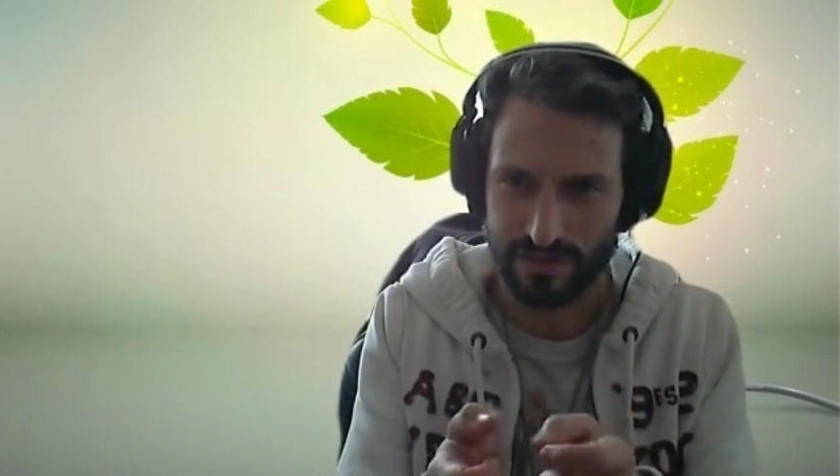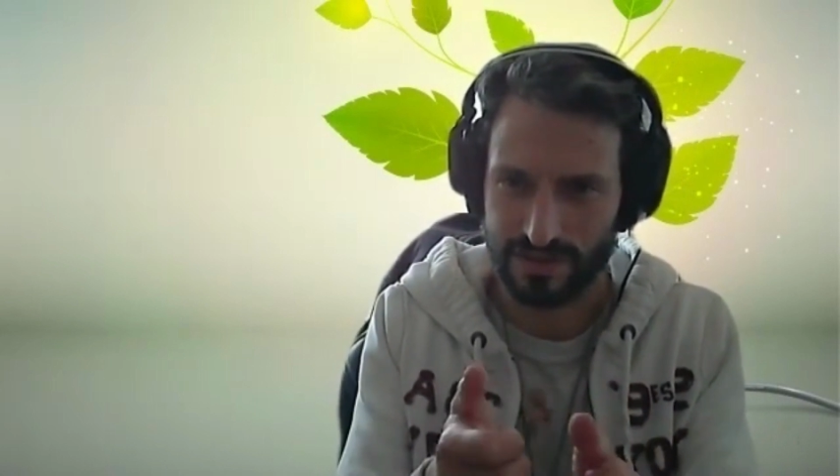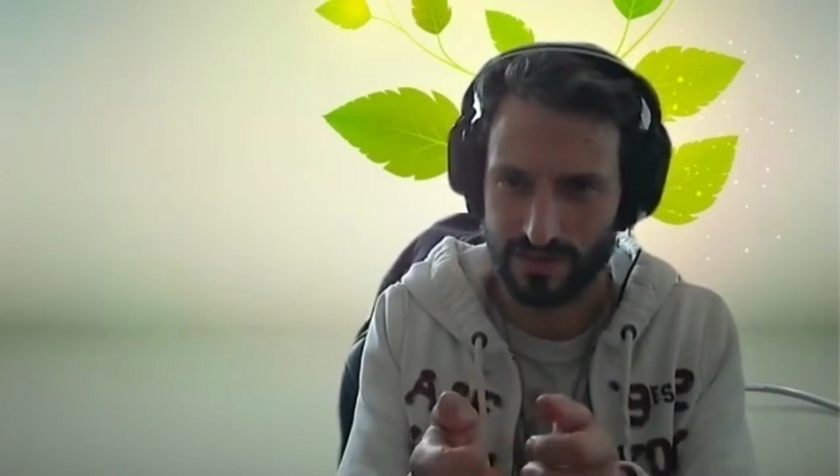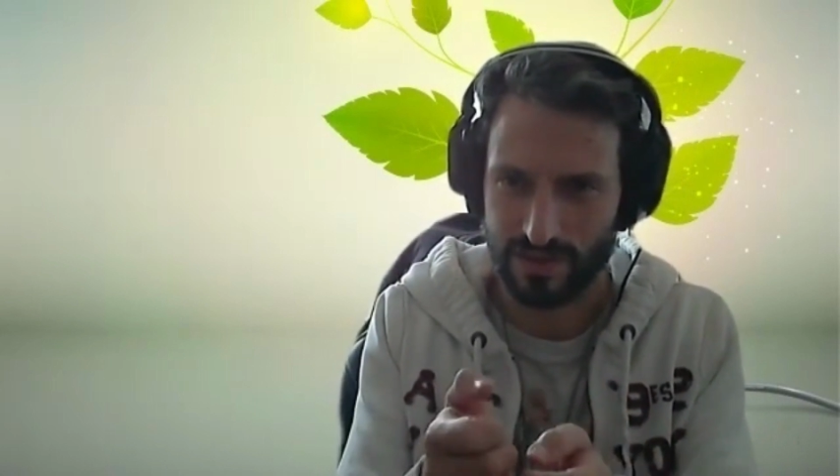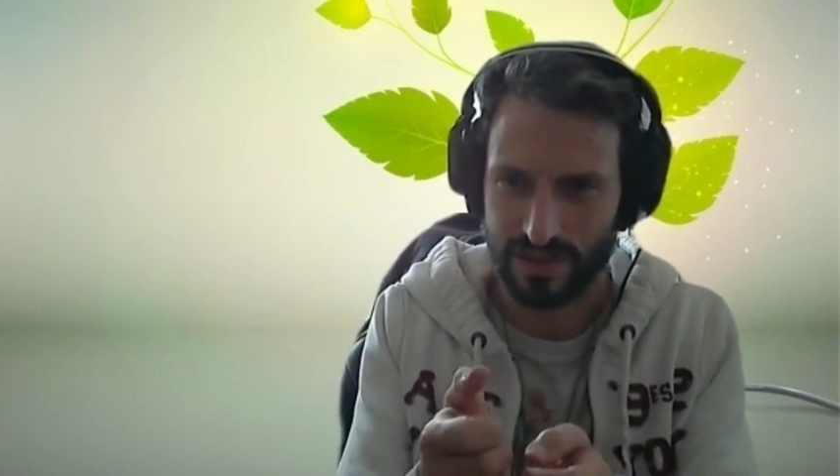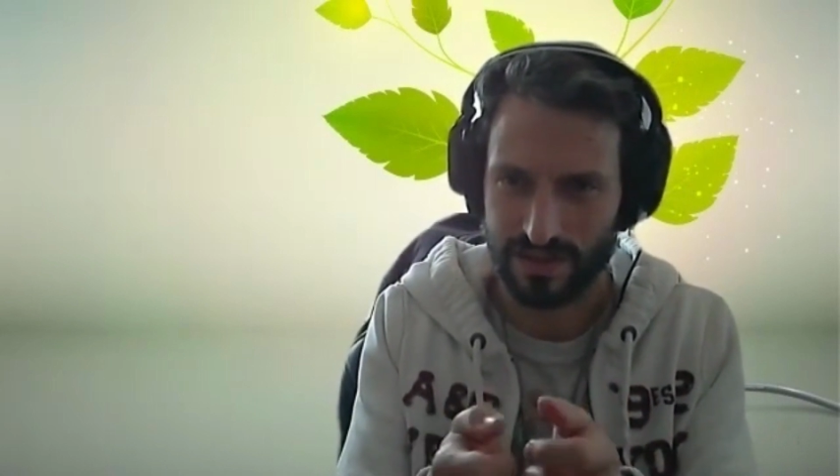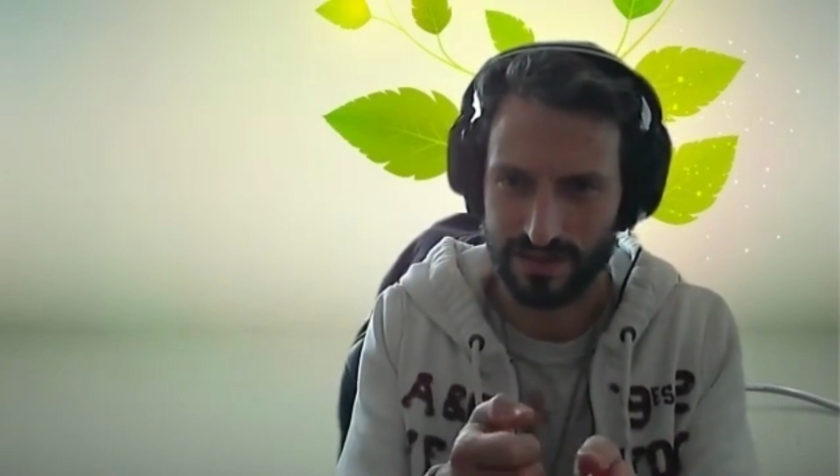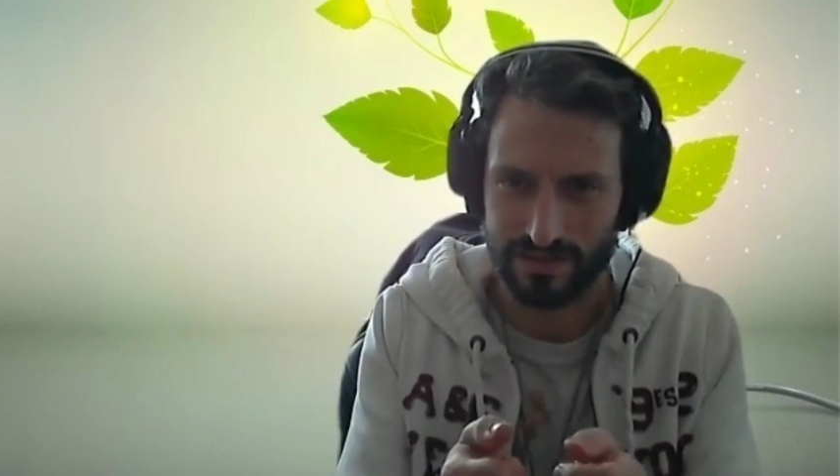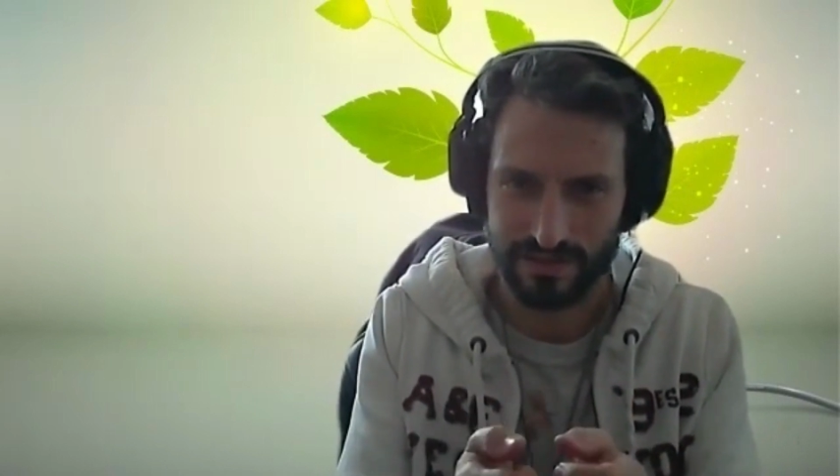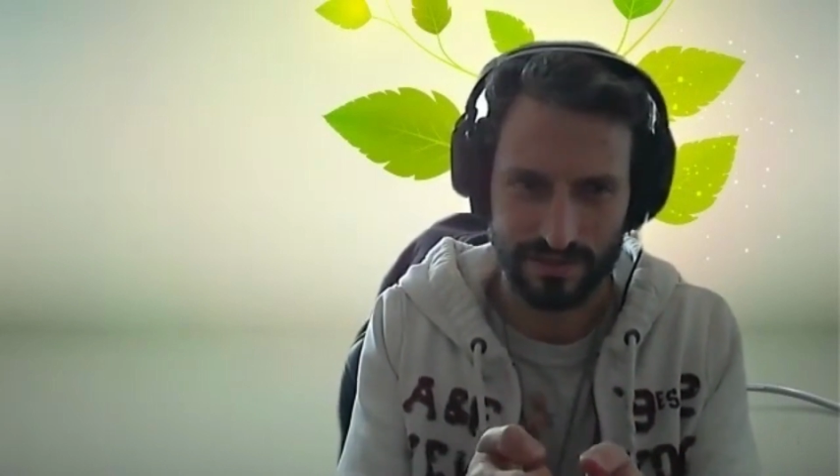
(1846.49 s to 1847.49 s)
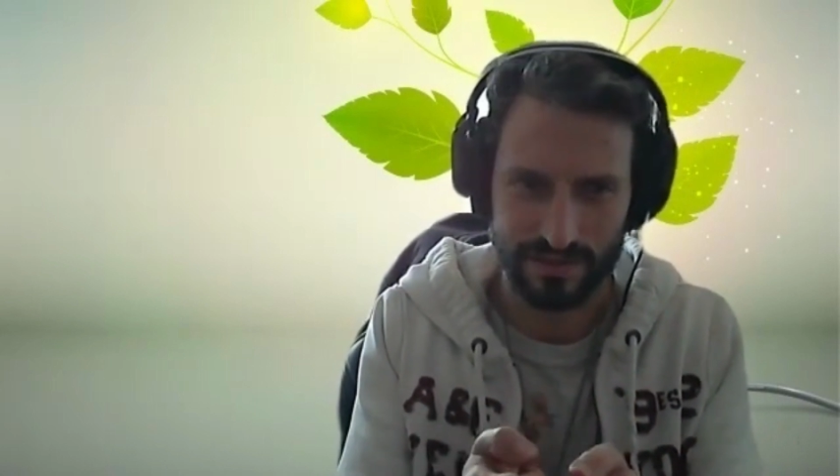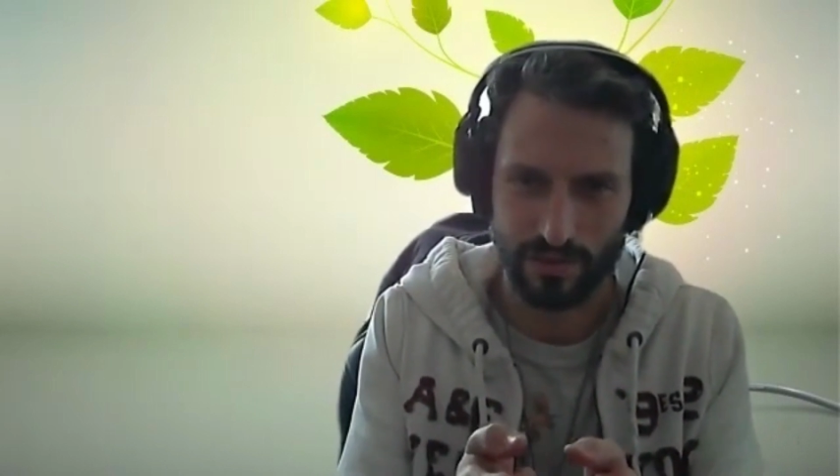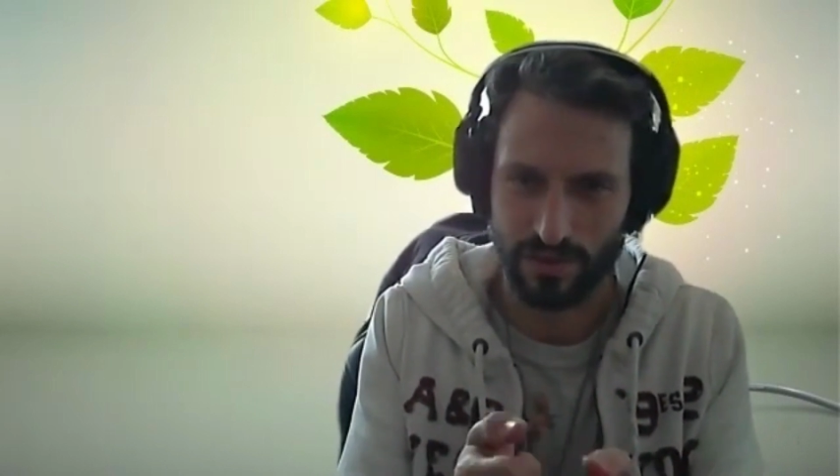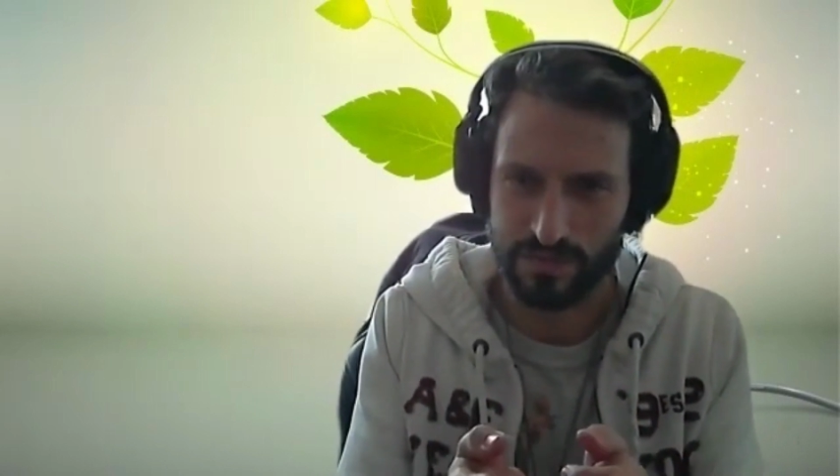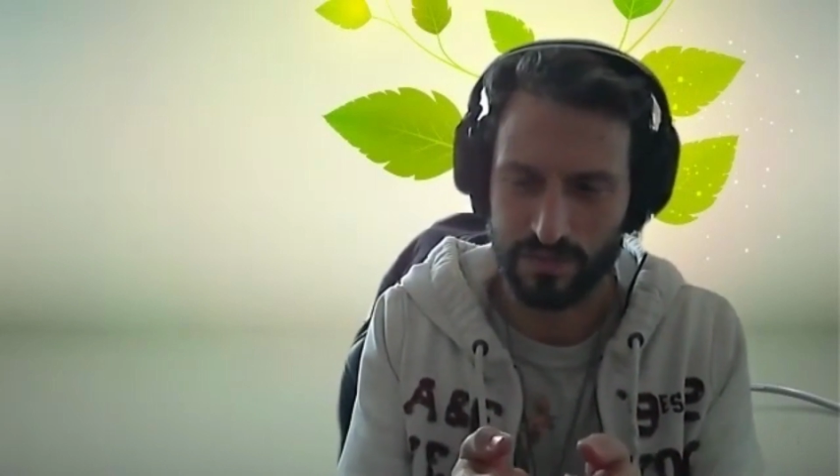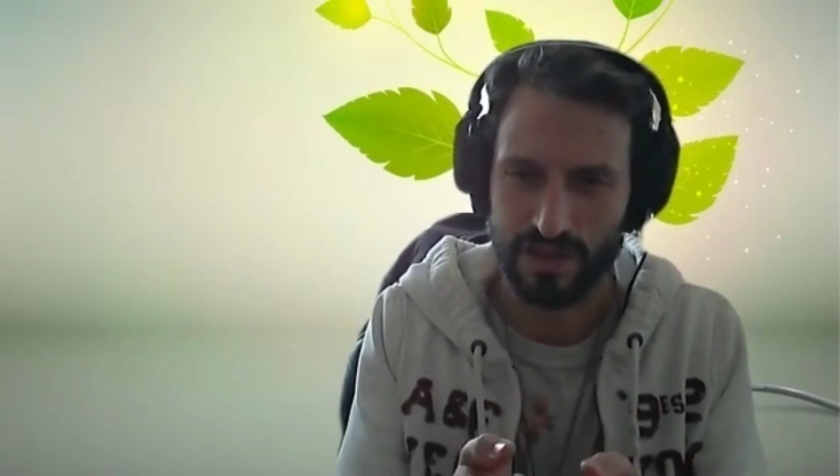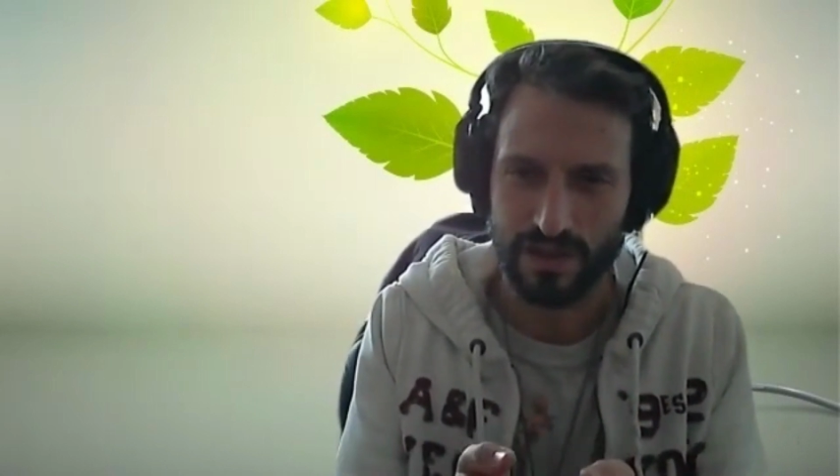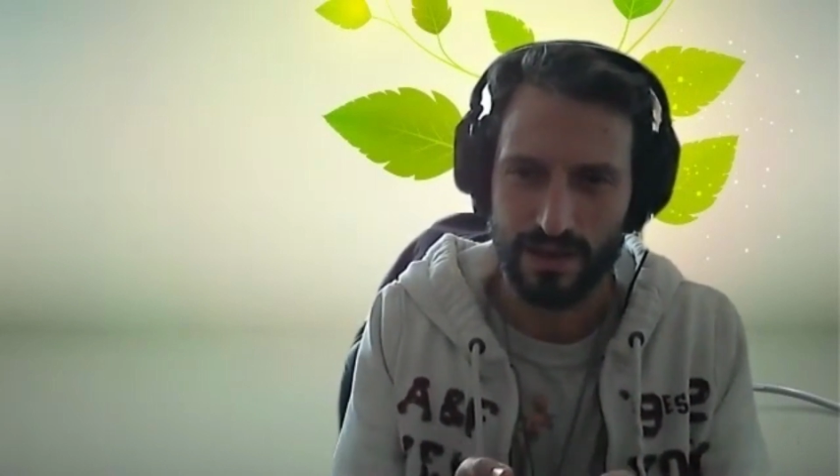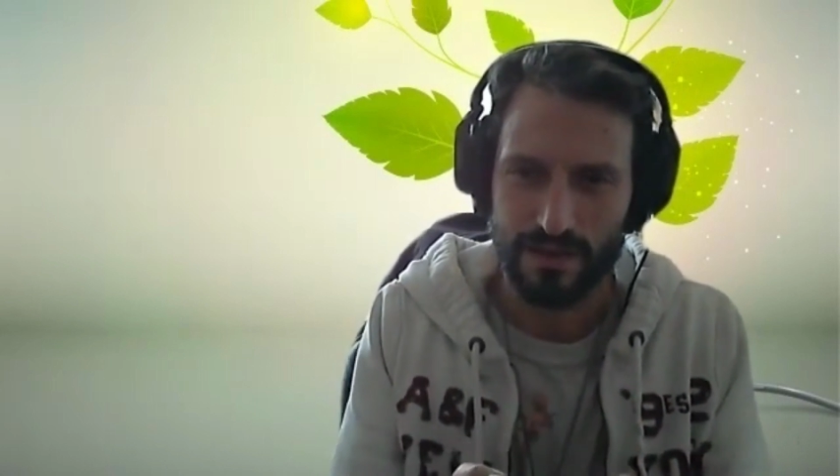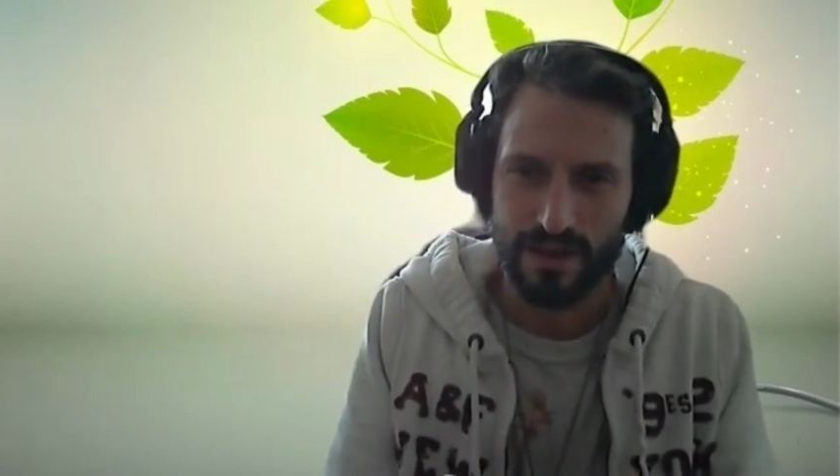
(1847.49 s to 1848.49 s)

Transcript: or this really annoys me.